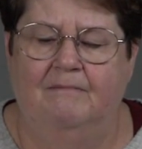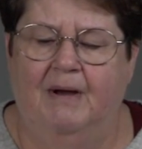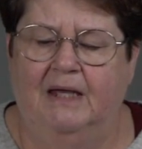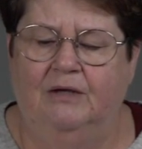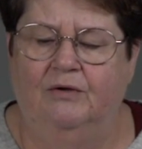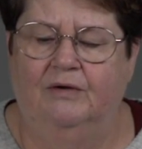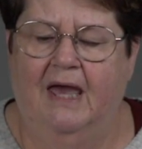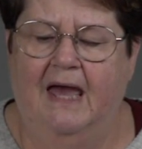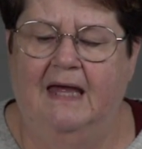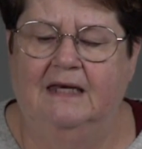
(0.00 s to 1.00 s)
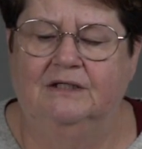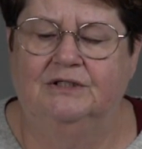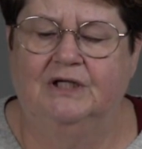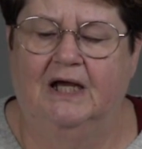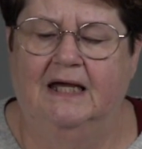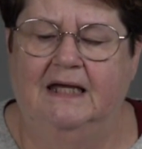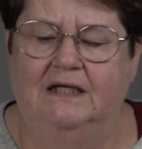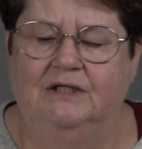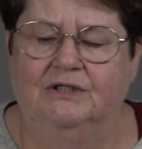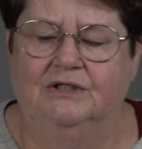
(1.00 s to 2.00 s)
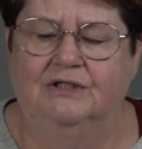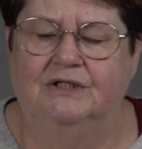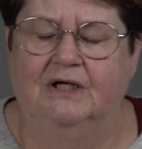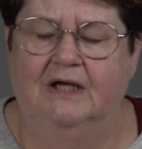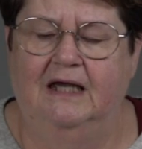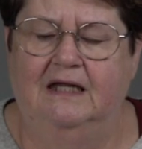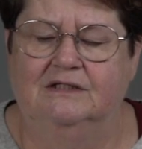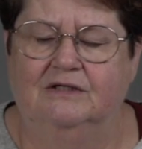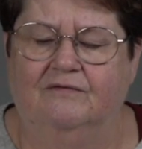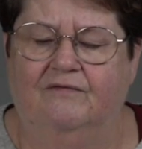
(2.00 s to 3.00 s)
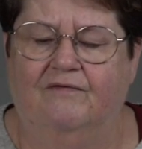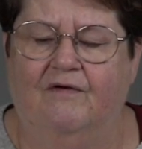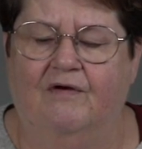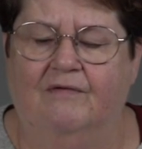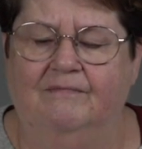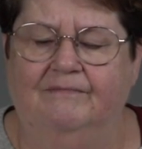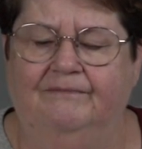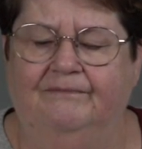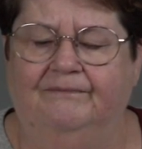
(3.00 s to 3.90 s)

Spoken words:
But you can change it from